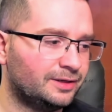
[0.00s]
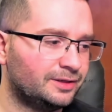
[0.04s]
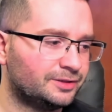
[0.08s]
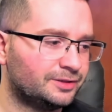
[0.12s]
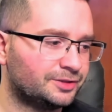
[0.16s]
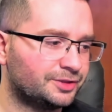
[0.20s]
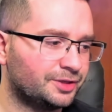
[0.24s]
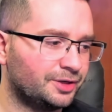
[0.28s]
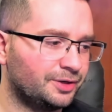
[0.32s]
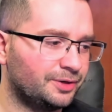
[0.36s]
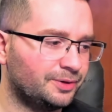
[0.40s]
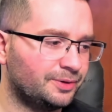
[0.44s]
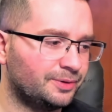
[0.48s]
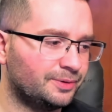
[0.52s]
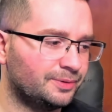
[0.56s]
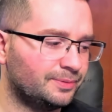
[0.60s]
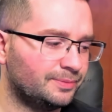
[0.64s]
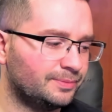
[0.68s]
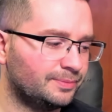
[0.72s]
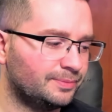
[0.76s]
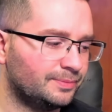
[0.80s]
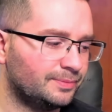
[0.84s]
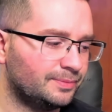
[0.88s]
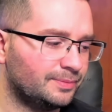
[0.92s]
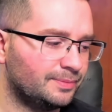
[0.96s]

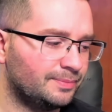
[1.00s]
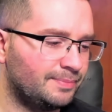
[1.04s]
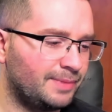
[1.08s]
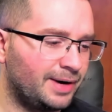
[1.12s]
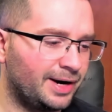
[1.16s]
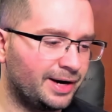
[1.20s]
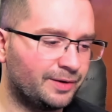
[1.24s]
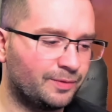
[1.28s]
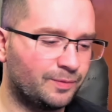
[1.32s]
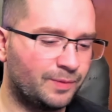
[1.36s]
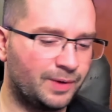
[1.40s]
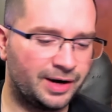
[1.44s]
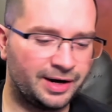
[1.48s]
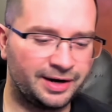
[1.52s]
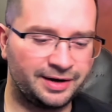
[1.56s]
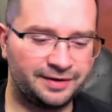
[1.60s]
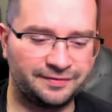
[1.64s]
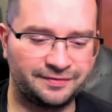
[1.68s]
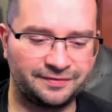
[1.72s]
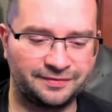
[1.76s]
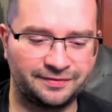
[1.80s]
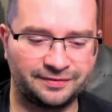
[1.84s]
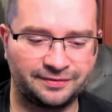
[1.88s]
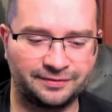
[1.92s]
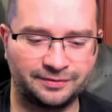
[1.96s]
So my
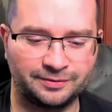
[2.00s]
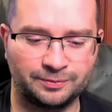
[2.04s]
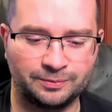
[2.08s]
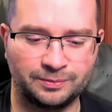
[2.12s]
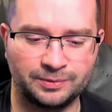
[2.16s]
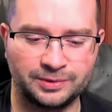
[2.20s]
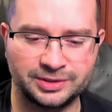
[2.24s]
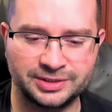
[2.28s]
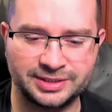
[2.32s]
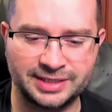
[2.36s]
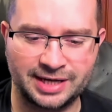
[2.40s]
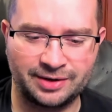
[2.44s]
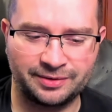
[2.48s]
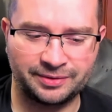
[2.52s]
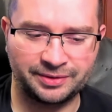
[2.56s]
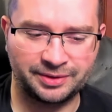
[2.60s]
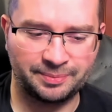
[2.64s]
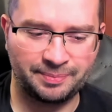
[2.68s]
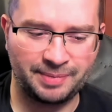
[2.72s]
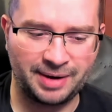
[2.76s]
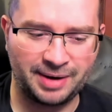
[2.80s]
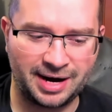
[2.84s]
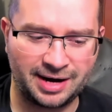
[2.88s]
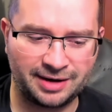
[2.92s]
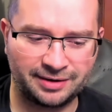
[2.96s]
wife was out and
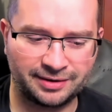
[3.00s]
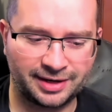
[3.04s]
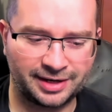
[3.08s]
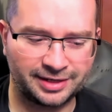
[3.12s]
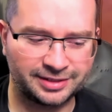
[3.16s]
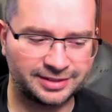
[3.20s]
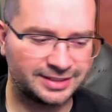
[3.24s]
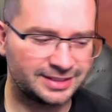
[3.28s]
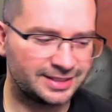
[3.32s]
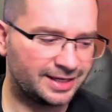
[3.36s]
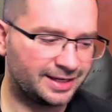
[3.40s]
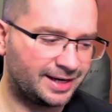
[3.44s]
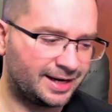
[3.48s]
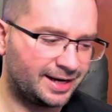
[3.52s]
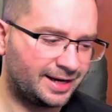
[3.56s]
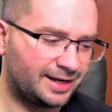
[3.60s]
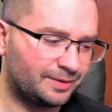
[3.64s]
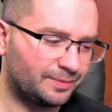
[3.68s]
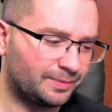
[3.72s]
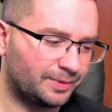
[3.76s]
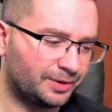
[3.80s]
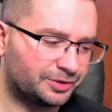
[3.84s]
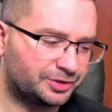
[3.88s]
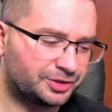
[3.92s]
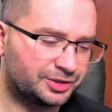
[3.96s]
about. I said, hey,
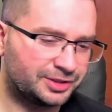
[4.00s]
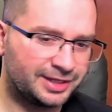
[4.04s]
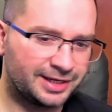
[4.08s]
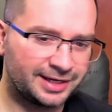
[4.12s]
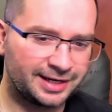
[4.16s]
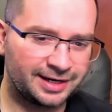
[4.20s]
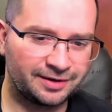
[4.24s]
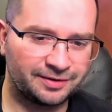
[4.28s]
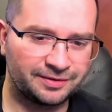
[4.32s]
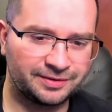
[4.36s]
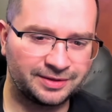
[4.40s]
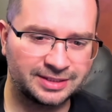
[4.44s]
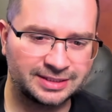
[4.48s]
why don't you take care of this